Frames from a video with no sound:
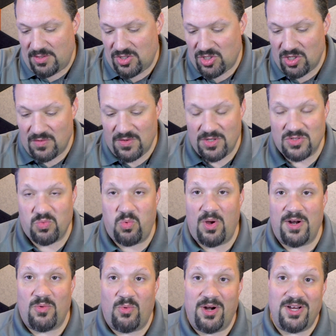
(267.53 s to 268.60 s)
servers,
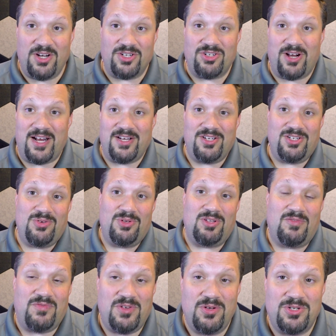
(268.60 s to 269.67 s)
where you're trying to do in
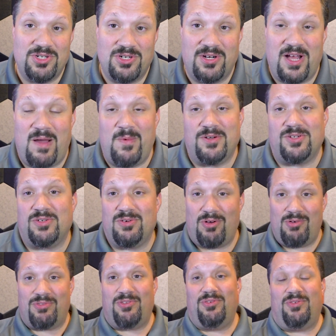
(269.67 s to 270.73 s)
the future, how much
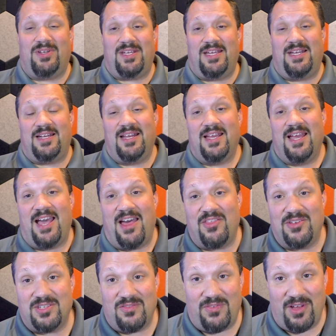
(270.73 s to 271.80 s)
growth you'll need, and
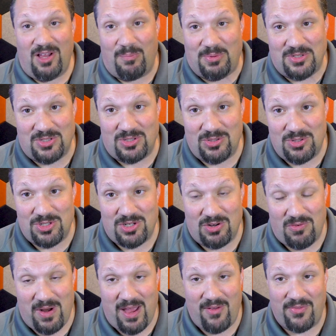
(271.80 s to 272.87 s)
then develop a solution
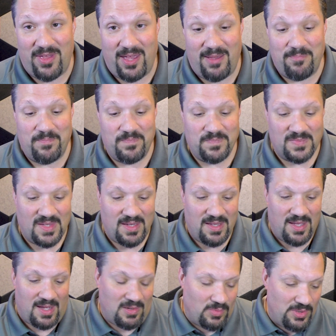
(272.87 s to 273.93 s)
around that.
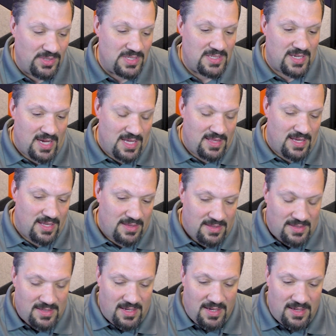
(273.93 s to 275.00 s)
I will say
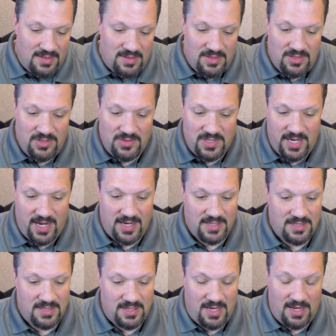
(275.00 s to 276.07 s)
that
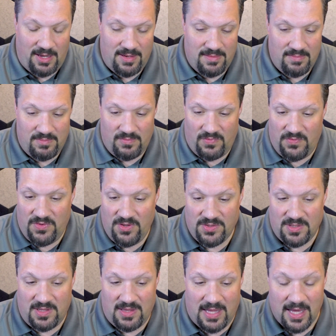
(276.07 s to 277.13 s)
Nutanix fills
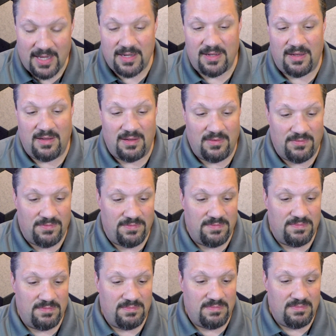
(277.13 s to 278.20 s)
a lot of
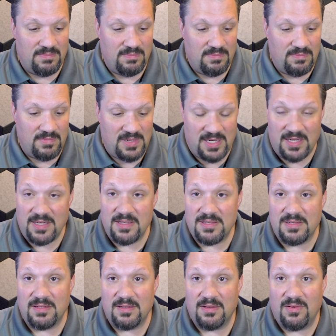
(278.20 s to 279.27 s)
need
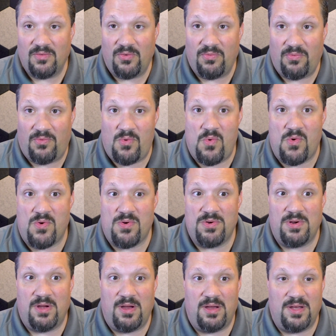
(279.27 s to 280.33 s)

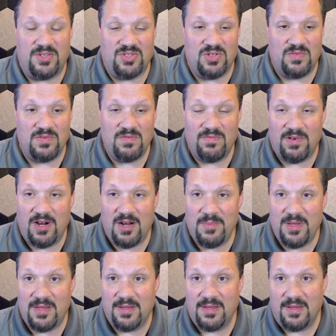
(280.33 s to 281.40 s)
for server
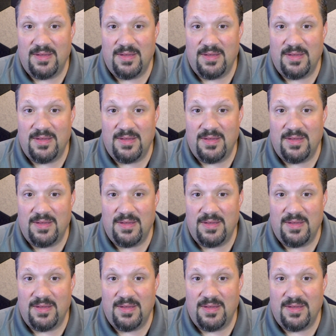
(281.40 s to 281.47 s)
environment.